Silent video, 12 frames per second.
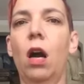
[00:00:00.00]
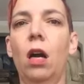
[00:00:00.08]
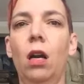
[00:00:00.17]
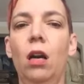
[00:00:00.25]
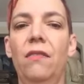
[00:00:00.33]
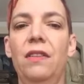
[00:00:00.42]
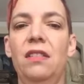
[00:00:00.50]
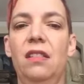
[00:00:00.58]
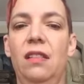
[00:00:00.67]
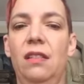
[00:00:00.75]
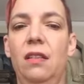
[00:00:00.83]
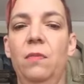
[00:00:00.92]
our nervous
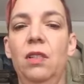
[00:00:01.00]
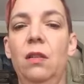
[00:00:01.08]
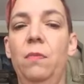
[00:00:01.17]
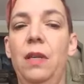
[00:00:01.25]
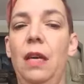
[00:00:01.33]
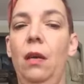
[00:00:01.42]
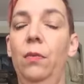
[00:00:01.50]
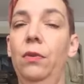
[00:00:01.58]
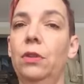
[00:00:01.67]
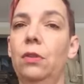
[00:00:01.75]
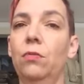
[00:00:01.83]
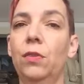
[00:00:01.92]
system to be
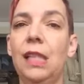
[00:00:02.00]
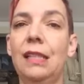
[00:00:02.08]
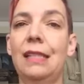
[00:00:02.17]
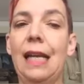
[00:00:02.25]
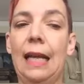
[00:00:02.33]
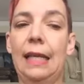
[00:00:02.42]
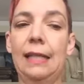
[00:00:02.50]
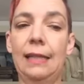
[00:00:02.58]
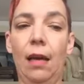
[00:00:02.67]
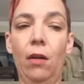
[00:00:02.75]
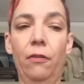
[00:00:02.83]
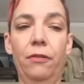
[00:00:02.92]
able to reset
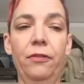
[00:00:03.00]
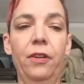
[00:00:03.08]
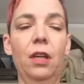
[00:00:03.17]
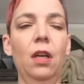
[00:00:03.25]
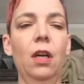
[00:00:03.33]
itself,